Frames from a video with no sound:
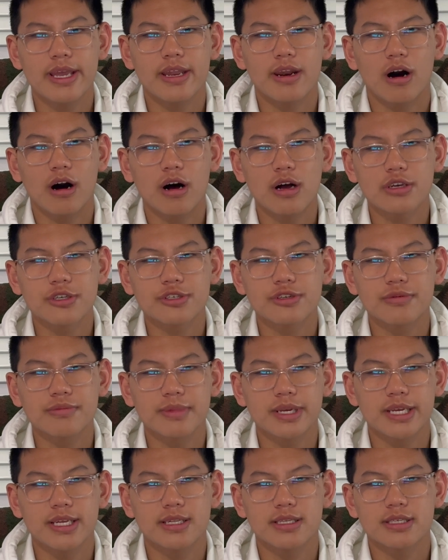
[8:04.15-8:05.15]
it also
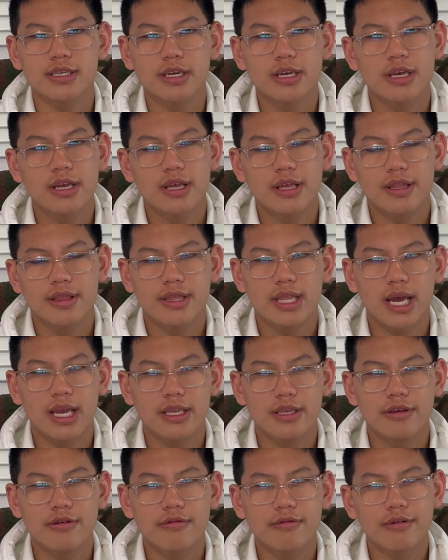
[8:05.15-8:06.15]
means that
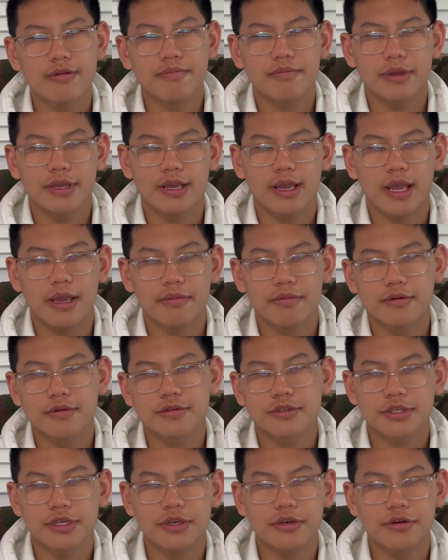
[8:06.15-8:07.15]
you won't be able
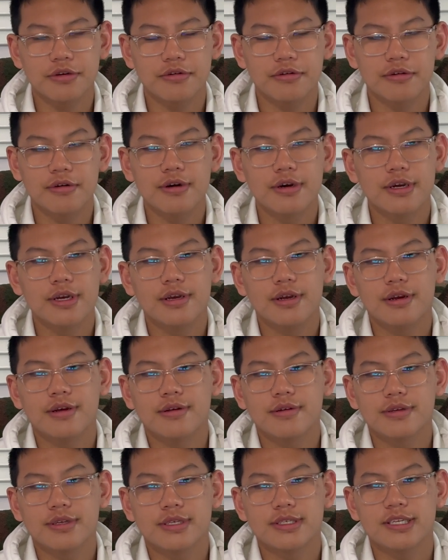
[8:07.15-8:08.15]
to,
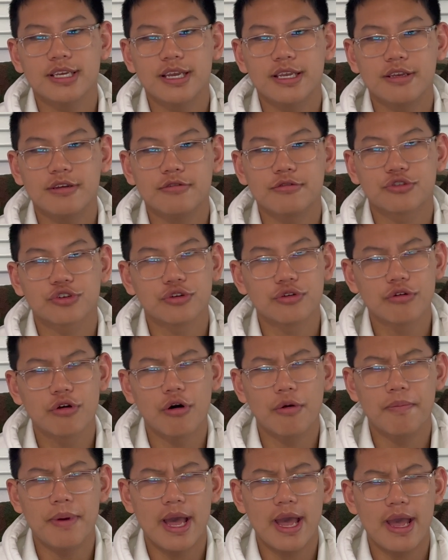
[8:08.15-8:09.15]
say, use
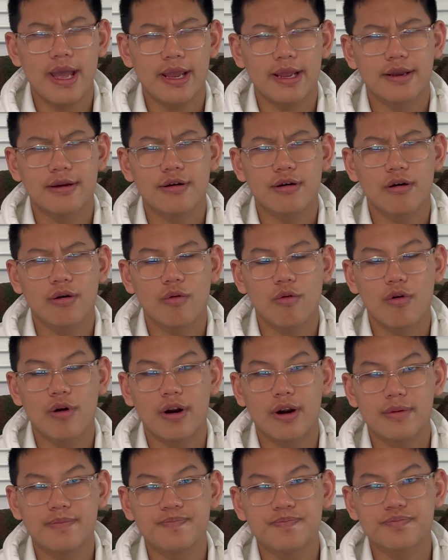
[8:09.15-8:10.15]
Google Pay
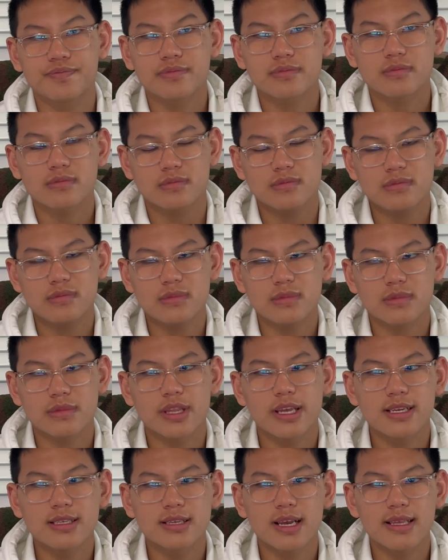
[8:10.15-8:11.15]
or
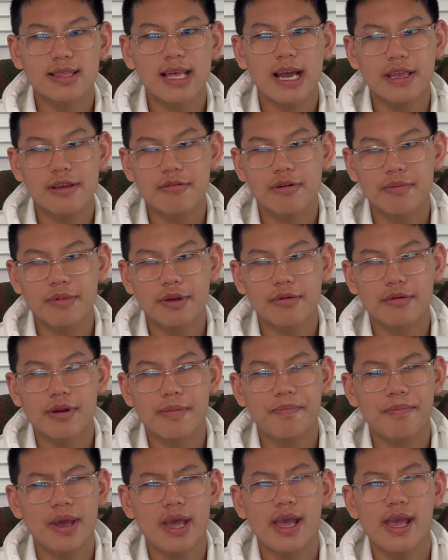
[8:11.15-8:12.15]
things like that. You won't be able to
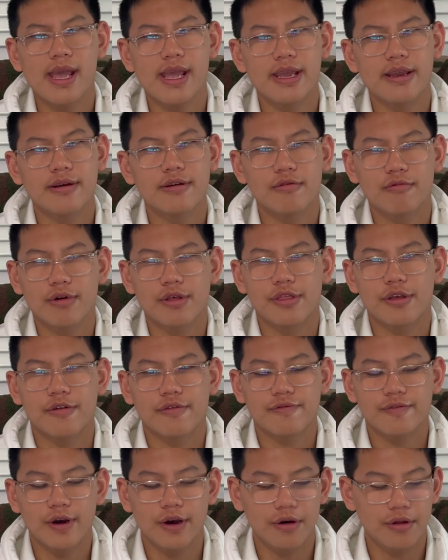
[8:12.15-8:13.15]
pay with your
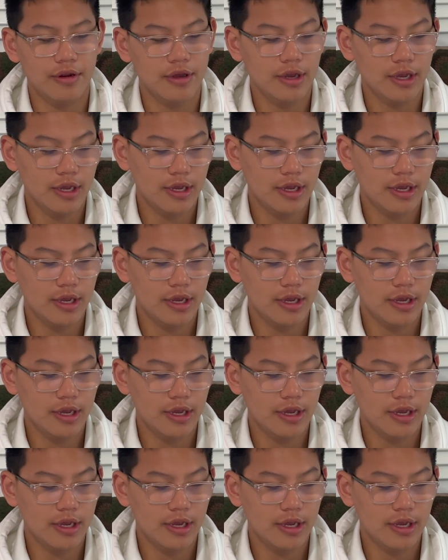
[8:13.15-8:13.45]
phone.